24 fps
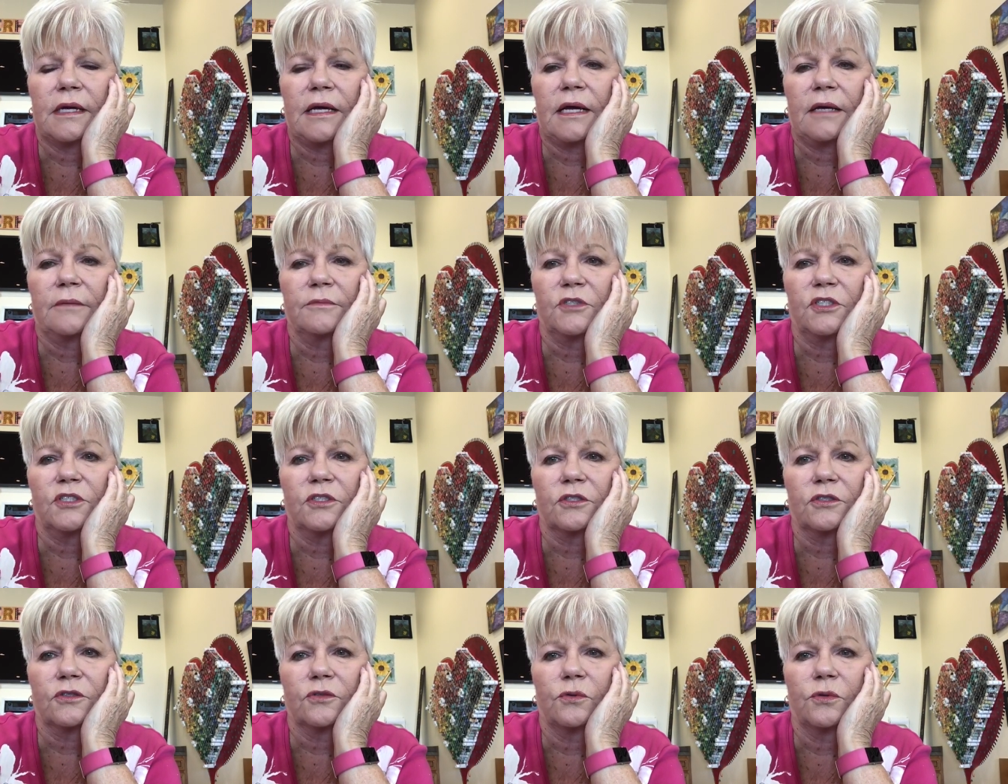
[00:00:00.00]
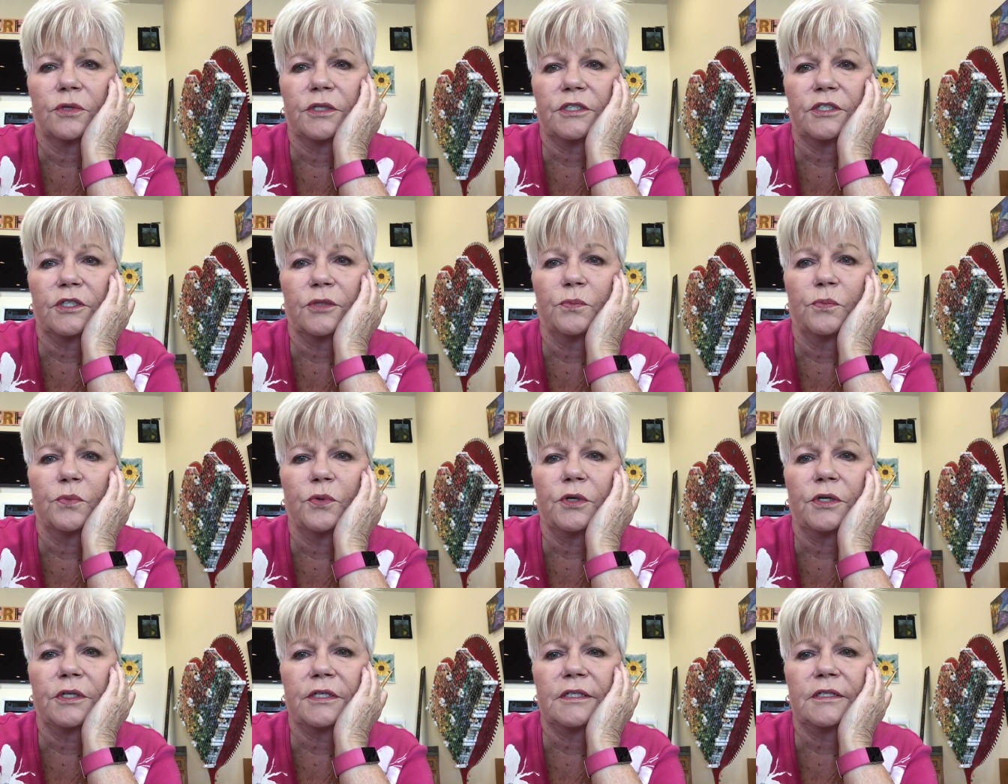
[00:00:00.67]
I'm just going to
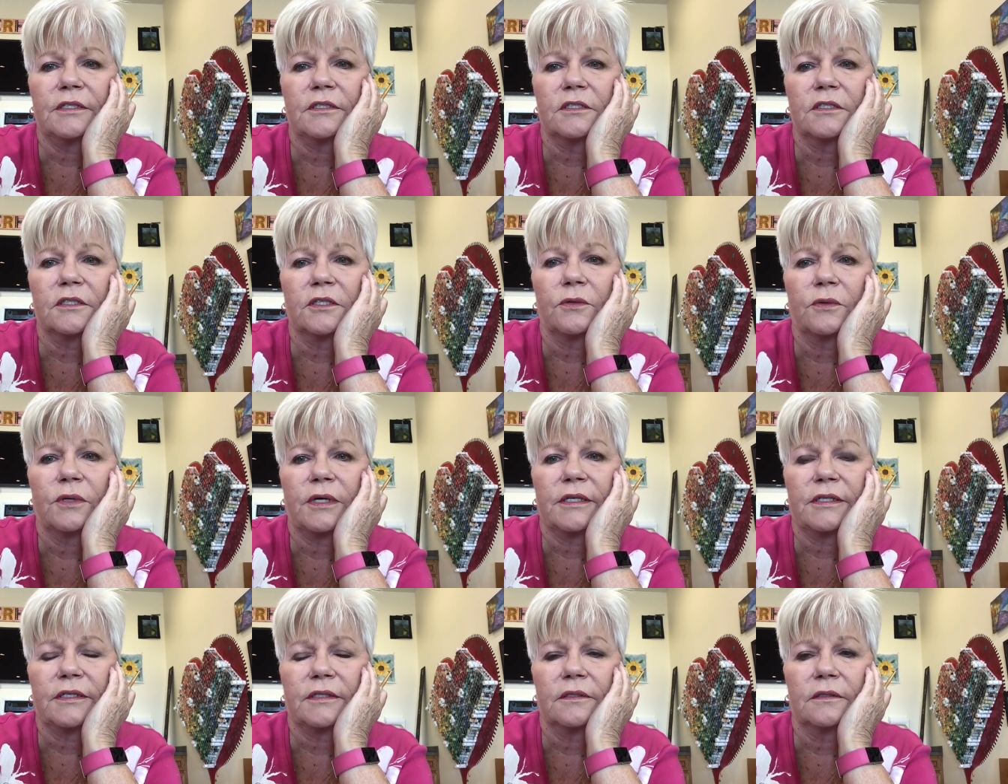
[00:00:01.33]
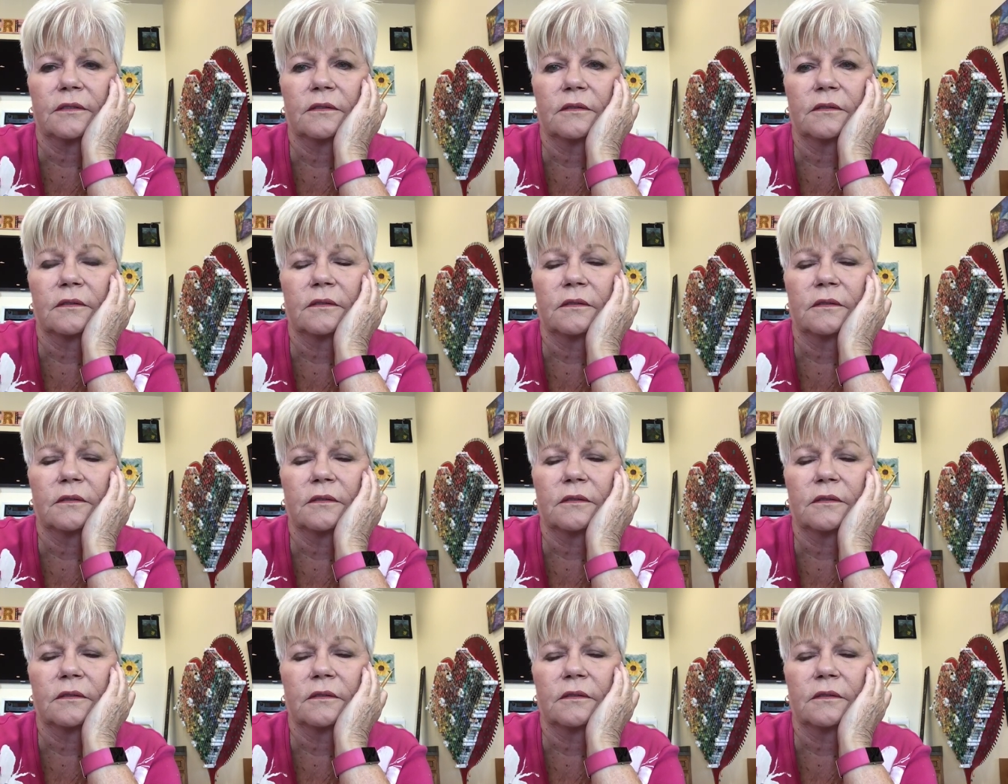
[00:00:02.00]
put it so I can.